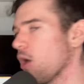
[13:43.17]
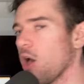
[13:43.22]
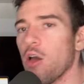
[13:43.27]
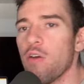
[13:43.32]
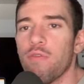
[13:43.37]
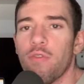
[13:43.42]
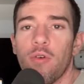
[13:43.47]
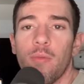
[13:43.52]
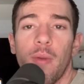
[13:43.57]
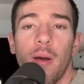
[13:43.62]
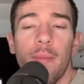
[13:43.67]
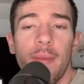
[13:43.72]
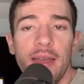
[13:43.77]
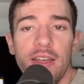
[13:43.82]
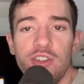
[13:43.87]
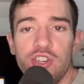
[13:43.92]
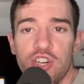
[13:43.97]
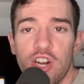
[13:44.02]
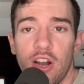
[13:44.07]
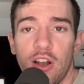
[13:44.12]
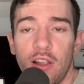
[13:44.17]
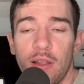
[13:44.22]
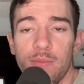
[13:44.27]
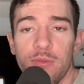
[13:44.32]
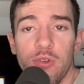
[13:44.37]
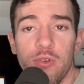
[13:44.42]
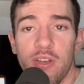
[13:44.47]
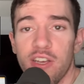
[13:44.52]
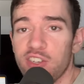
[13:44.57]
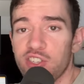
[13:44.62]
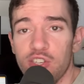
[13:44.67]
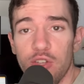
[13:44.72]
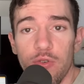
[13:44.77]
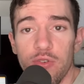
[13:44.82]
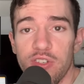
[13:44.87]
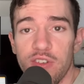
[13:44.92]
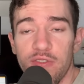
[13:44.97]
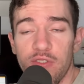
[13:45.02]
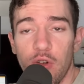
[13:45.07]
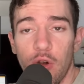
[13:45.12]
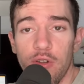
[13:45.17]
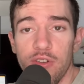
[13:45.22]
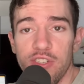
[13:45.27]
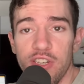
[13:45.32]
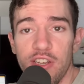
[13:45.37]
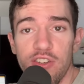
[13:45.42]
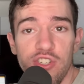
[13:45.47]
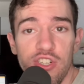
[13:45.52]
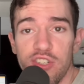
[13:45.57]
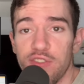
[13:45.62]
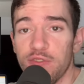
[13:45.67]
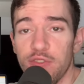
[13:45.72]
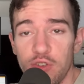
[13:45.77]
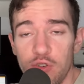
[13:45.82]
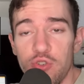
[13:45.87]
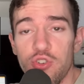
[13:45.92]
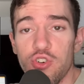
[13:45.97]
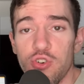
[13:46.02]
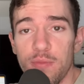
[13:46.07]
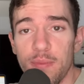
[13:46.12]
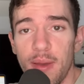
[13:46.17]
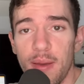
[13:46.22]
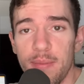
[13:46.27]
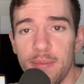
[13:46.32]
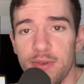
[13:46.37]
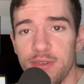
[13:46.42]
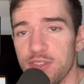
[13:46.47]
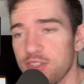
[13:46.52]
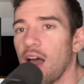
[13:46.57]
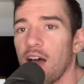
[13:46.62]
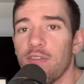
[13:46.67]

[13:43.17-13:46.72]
Over on my main channel, I'm doing exclusive content just for YouTube members.